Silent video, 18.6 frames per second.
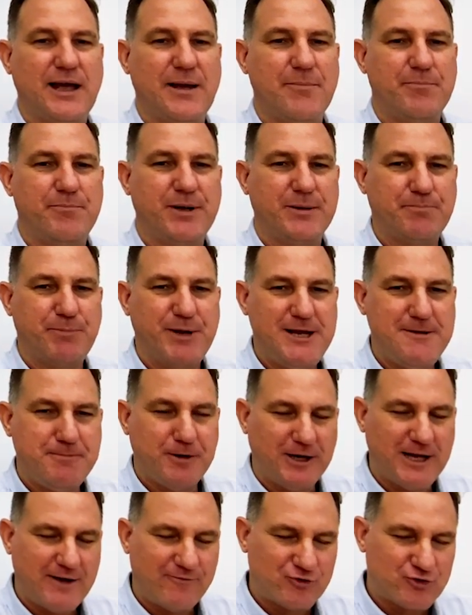but people
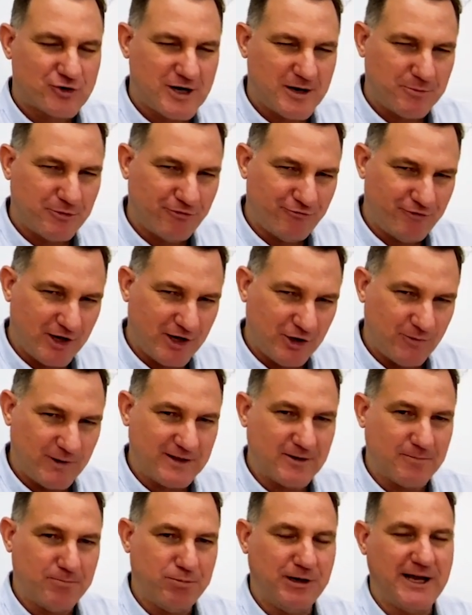have trouble following
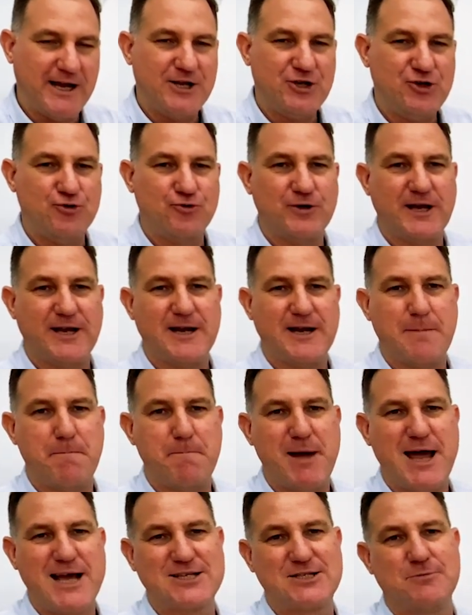the plan, you'll get a
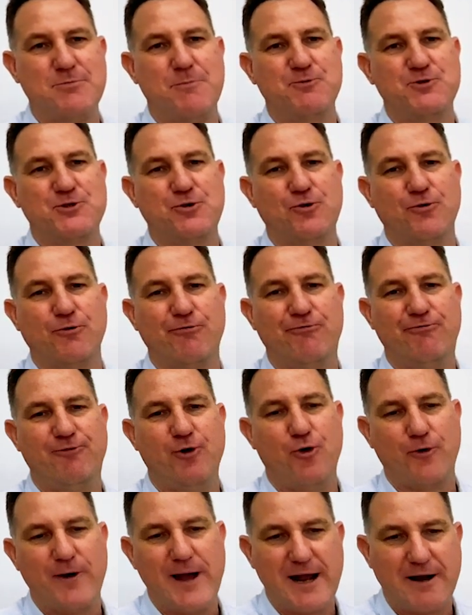maximum score of
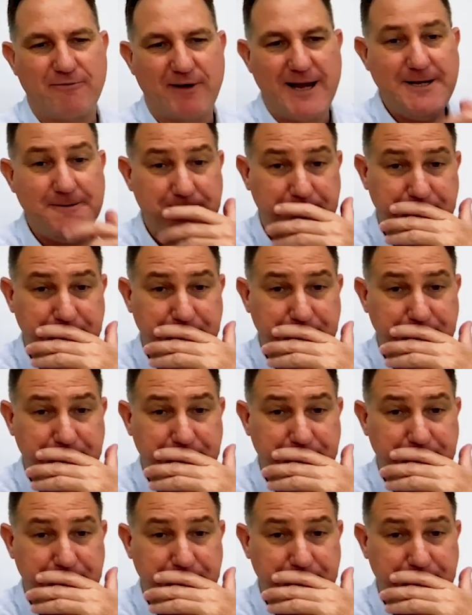4 out of 8.